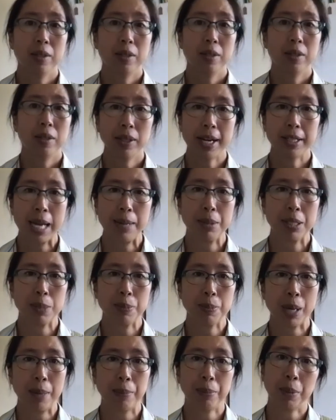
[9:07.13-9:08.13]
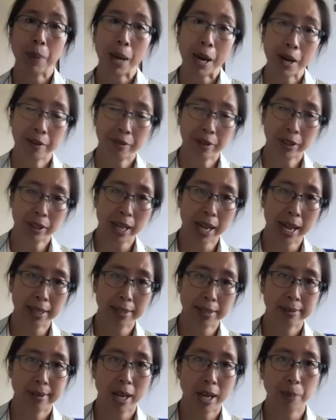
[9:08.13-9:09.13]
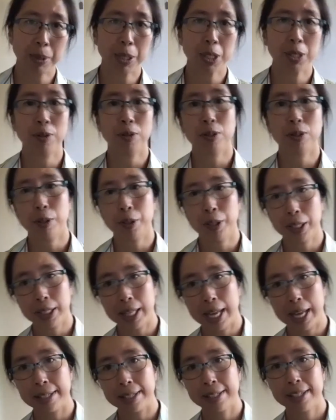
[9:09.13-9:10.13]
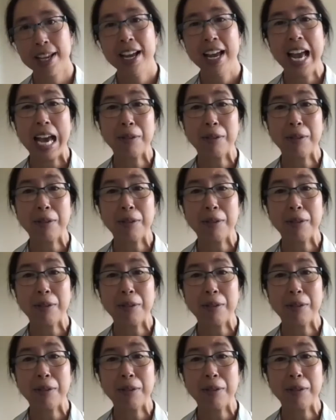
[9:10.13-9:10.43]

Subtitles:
So a lot of time is spent preparing for class, helping students learn in class,